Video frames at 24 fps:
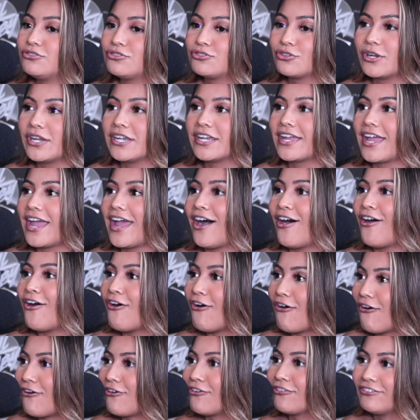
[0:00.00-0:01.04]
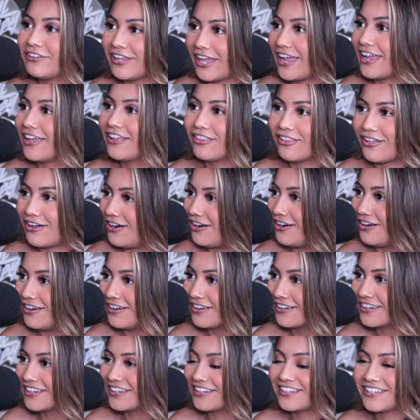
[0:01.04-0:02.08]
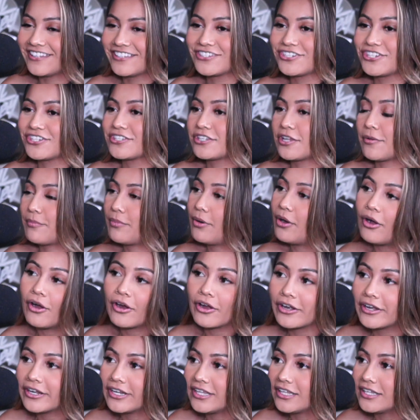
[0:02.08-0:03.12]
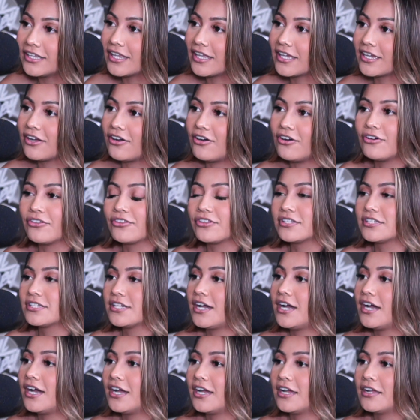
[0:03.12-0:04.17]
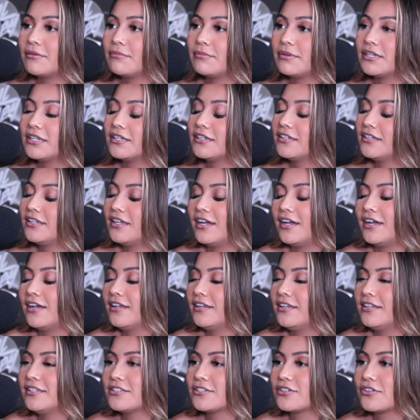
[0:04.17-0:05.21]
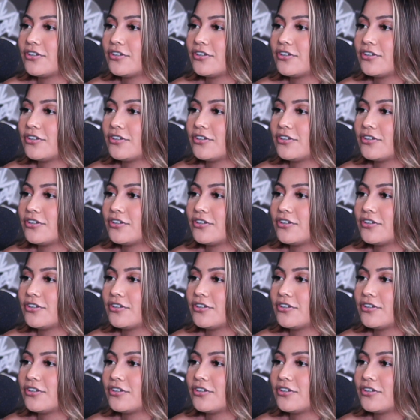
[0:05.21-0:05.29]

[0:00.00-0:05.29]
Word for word: drink all day long and it's just a party, like, all the time. And it's